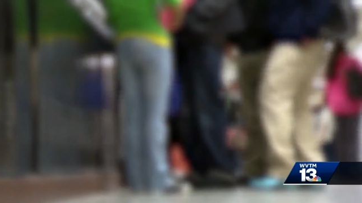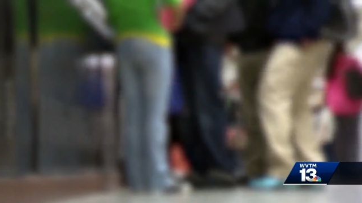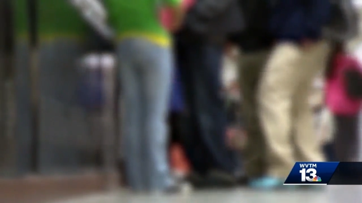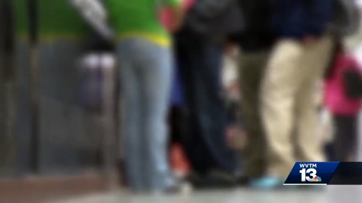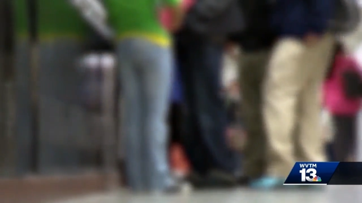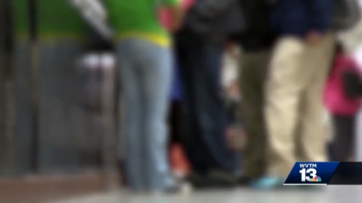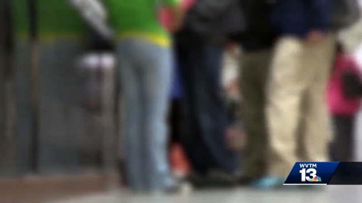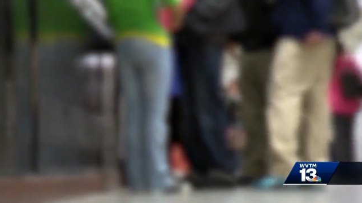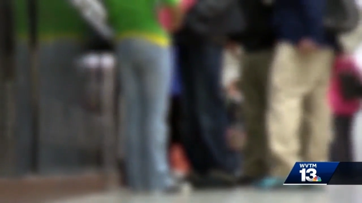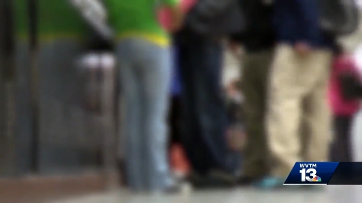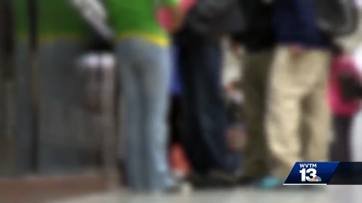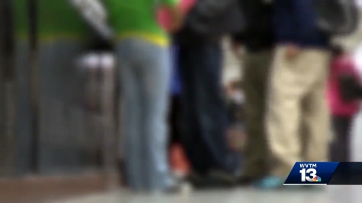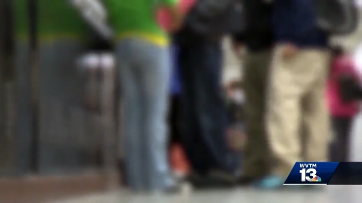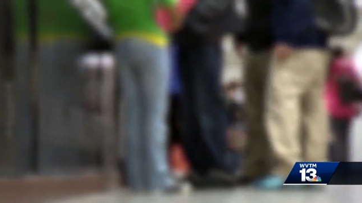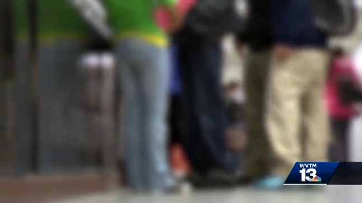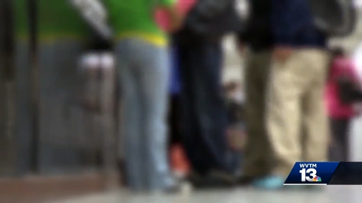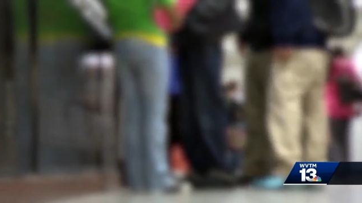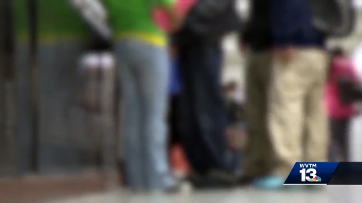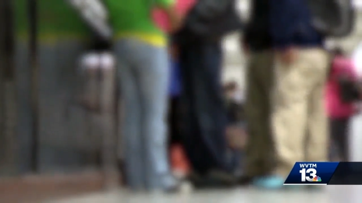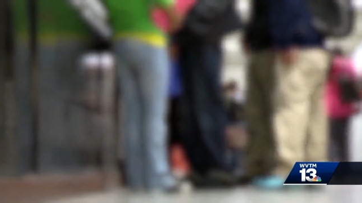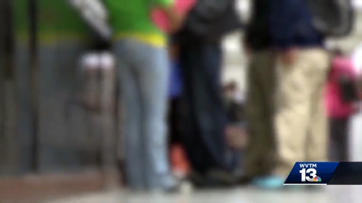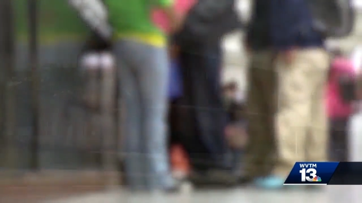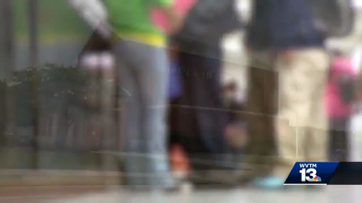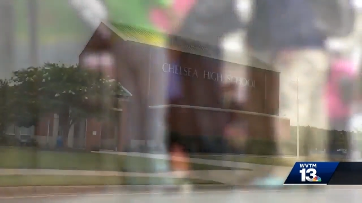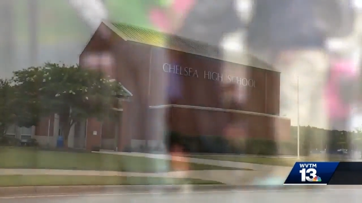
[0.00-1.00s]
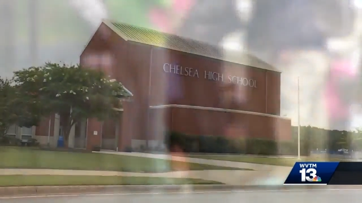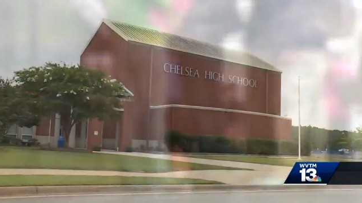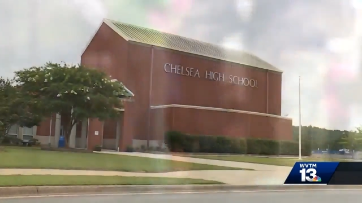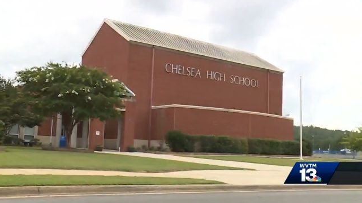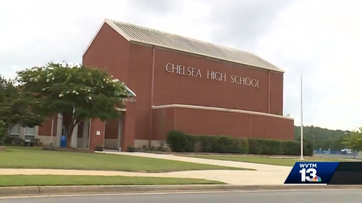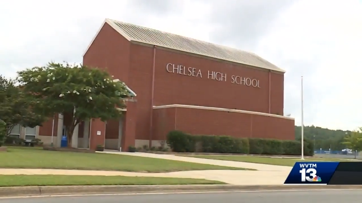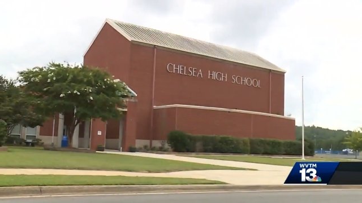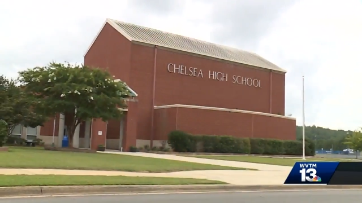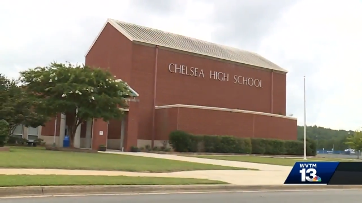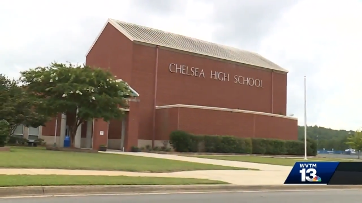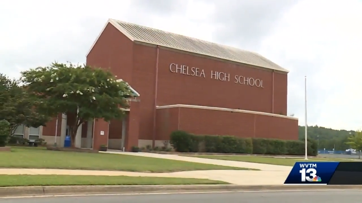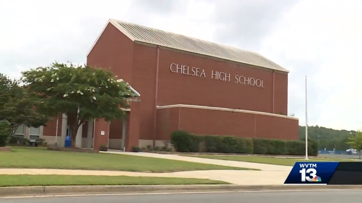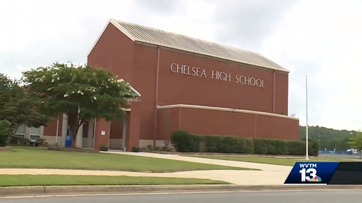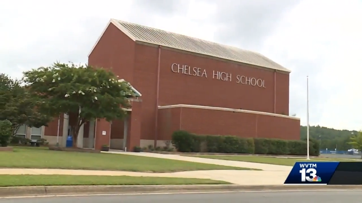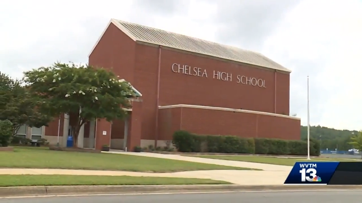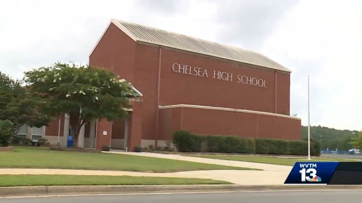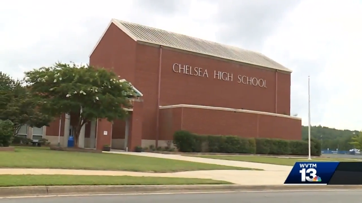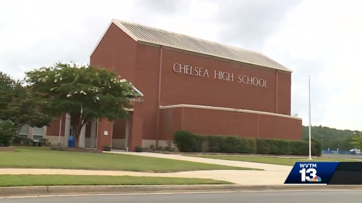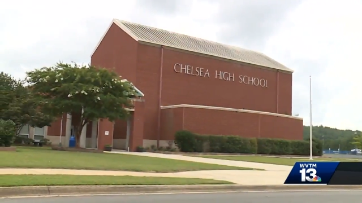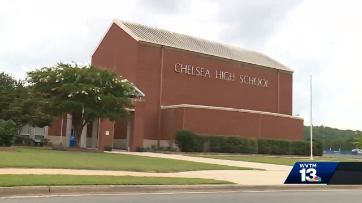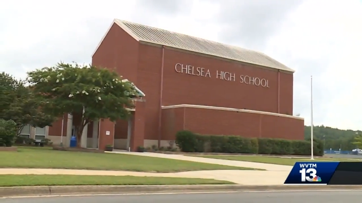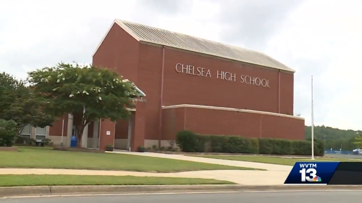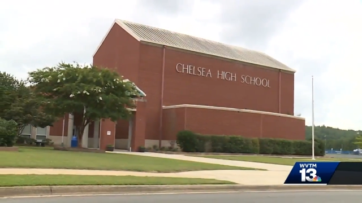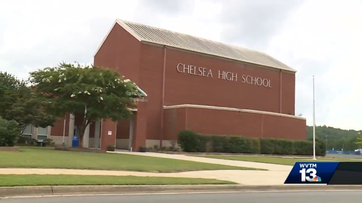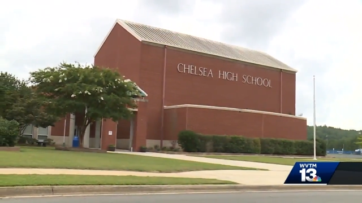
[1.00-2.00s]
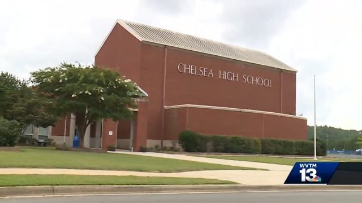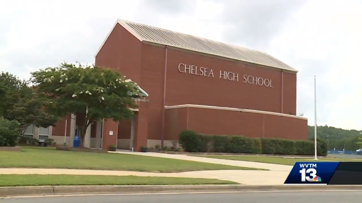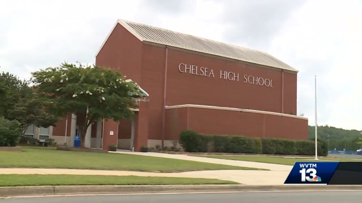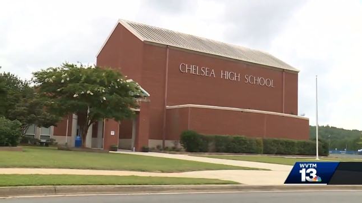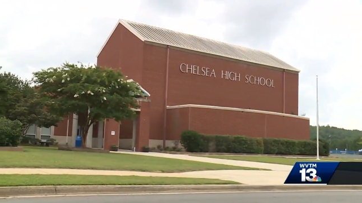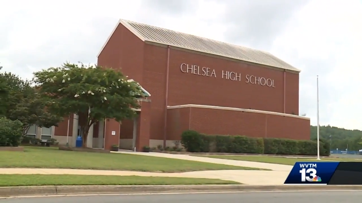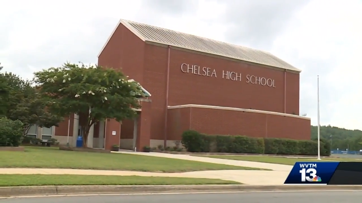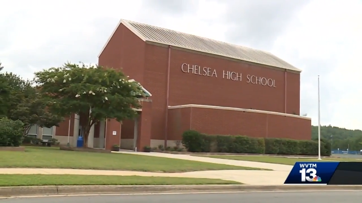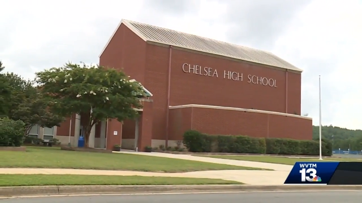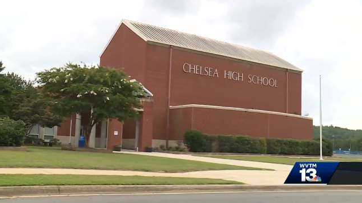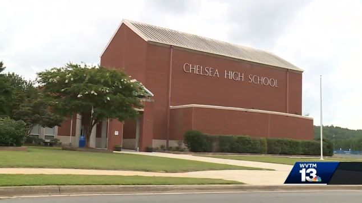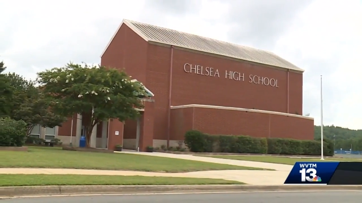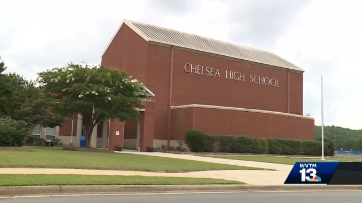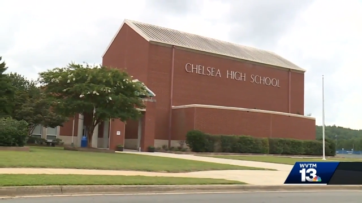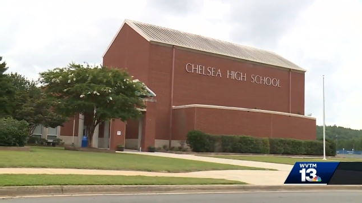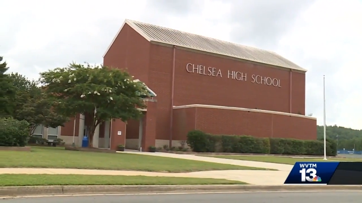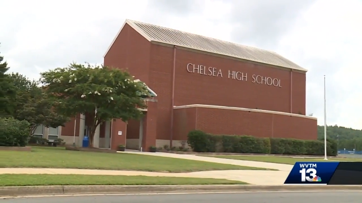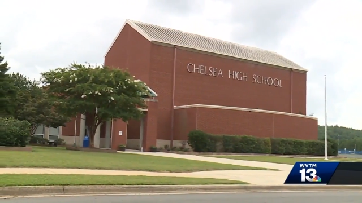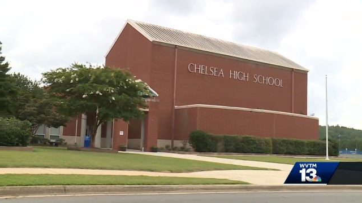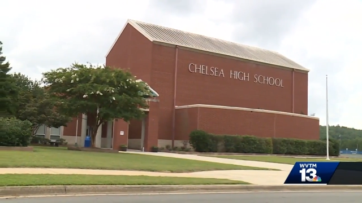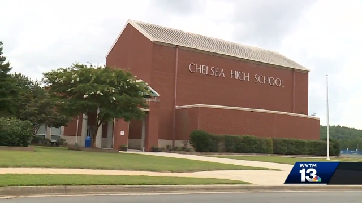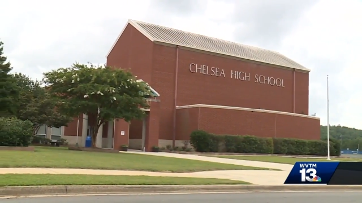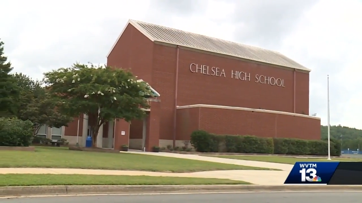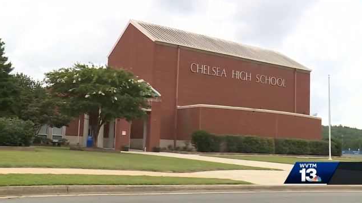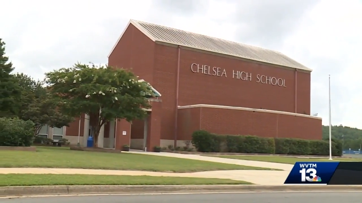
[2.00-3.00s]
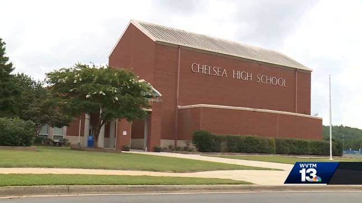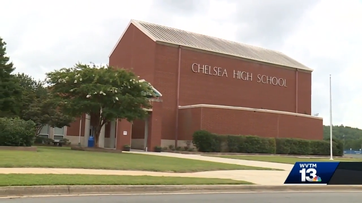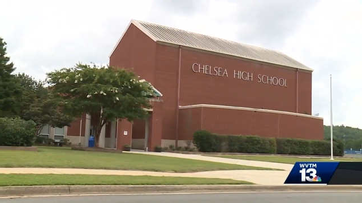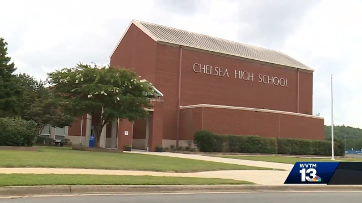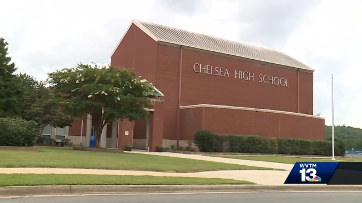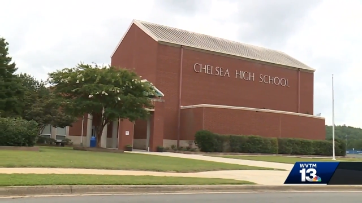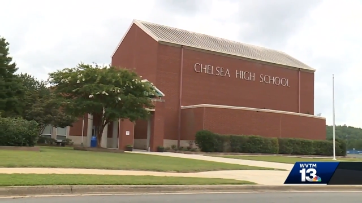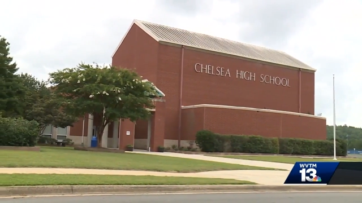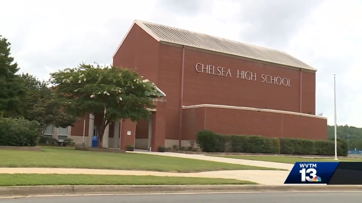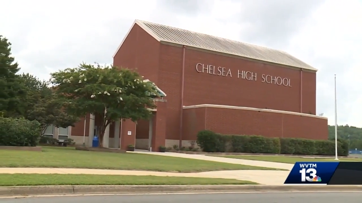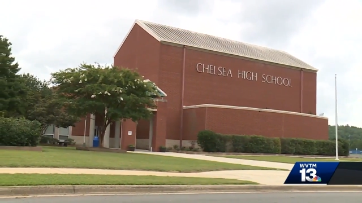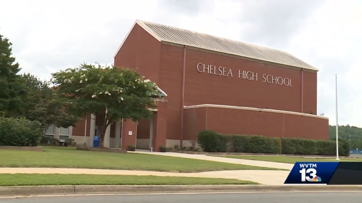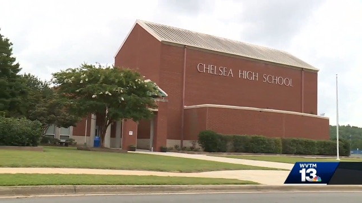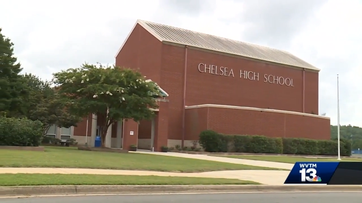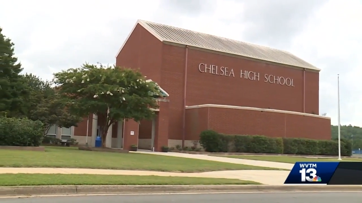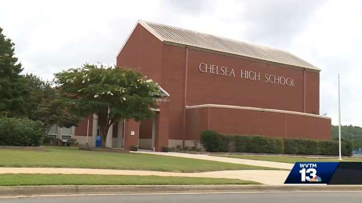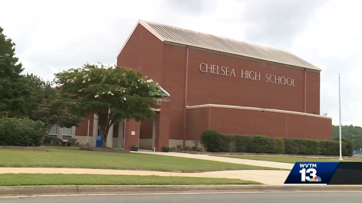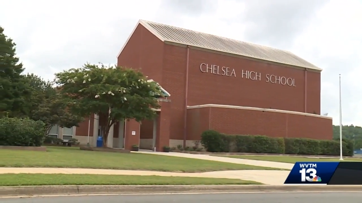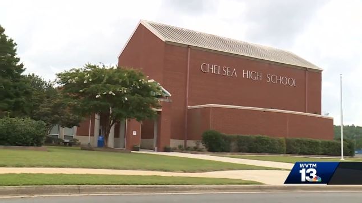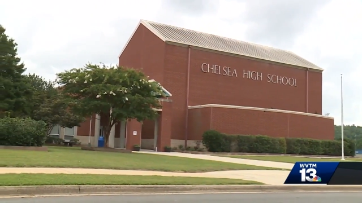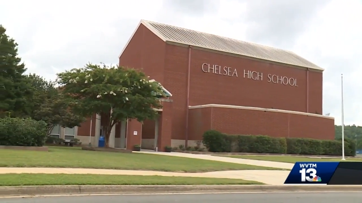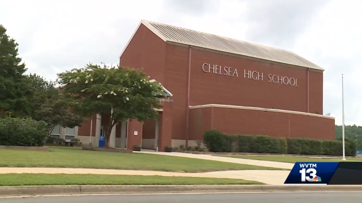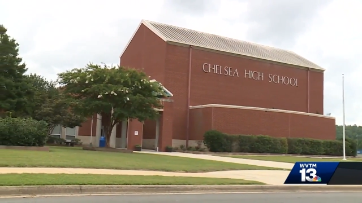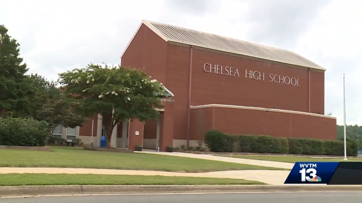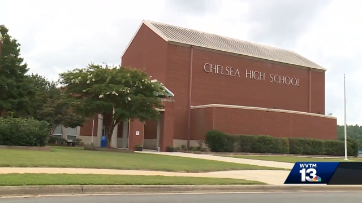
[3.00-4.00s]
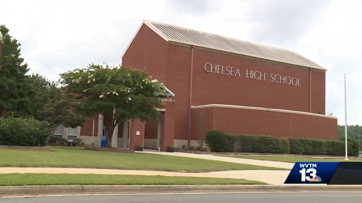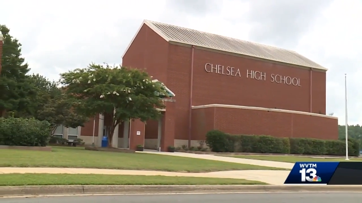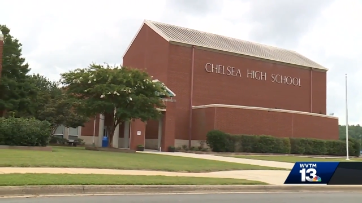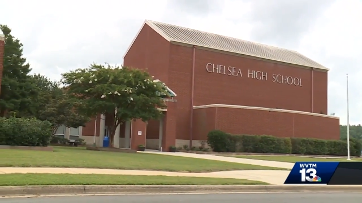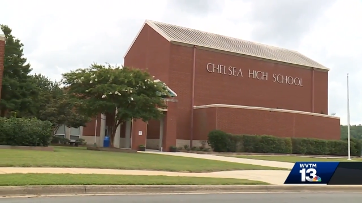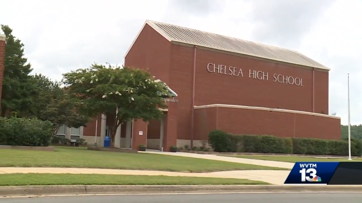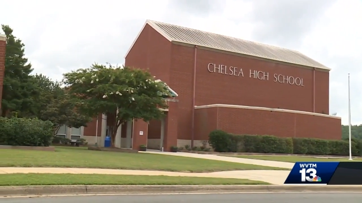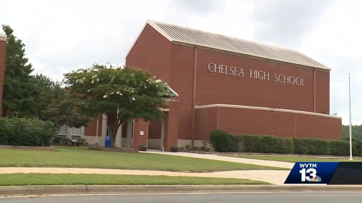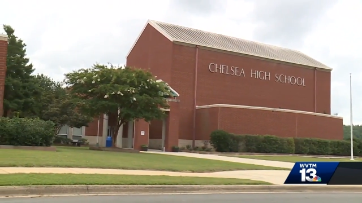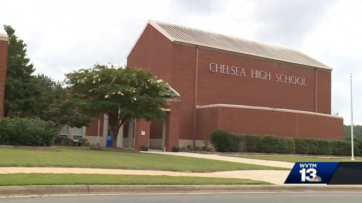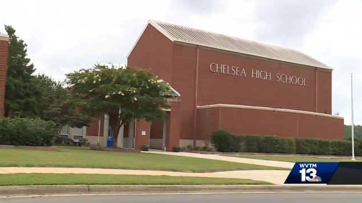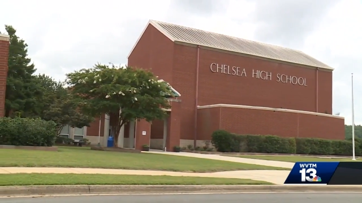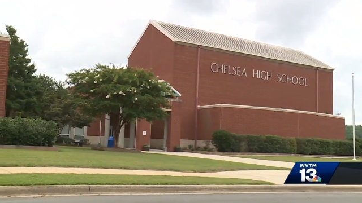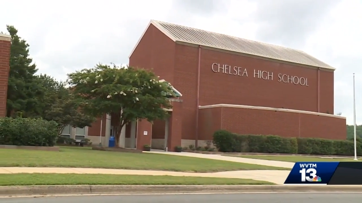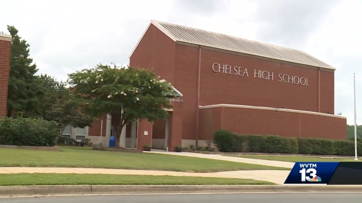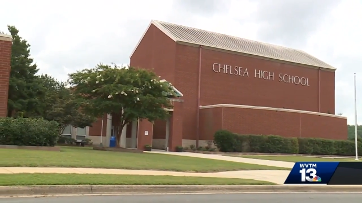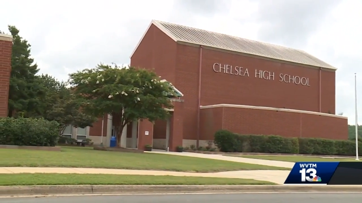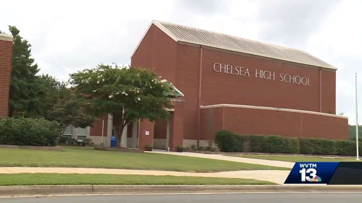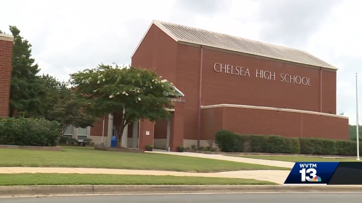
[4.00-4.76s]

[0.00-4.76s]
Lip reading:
No face is visible, so there are no lips to read.